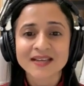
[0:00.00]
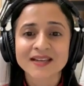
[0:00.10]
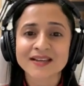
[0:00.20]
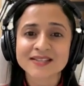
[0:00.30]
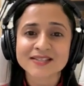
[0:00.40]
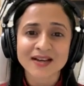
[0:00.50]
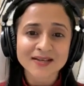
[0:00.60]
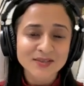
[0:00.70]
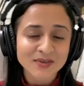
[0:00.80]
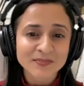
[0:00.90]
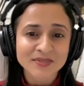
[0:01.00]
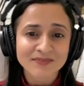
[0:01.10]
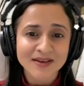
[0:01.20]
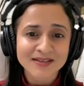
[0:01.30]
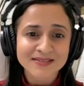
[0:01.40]
Let's ungrip
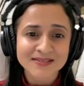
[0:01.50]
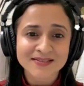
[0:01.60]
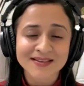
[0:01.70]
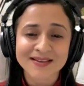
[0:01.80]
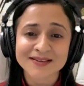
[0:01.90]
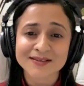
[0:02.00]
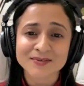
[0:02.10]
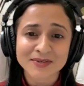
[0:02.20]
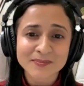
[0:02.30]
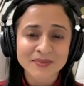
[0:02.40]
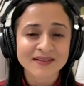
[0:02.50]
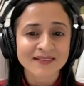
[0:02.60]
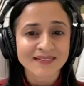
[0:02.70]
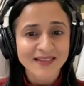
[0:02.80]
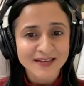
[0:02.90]
devices and grip
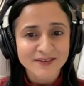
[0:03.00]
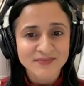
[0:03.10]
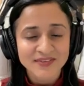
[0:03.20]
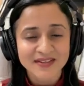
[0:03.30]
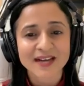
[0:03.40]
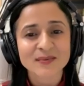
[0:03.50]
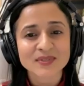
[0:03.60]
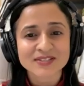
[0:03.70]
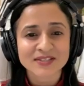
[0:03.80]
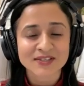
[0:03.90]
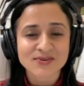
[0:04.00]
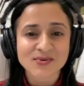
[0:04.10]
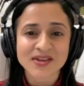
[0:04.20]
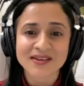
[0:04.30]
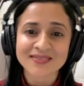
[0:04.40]
life. I will see you
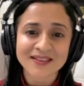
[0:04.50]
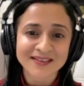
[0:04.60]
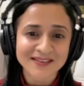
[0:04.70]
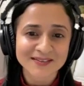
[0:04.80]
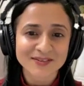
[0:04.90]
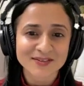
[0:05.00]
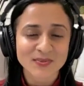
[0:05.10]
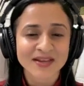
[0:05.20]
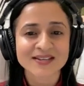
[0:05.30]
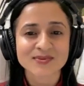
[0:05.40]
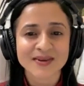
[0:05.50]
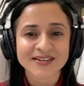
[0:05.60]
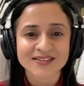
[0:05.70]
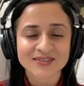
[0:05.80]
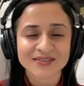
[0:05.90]
in the year
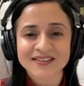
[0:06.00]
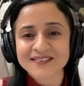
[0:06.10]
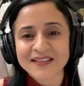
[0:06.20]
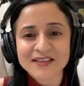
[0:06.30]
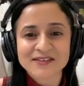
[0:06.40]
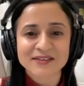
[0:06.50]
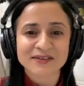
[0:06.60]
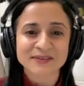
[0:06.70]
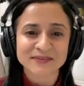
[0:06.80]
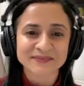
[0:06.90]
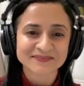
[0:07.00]
2023. Thank you.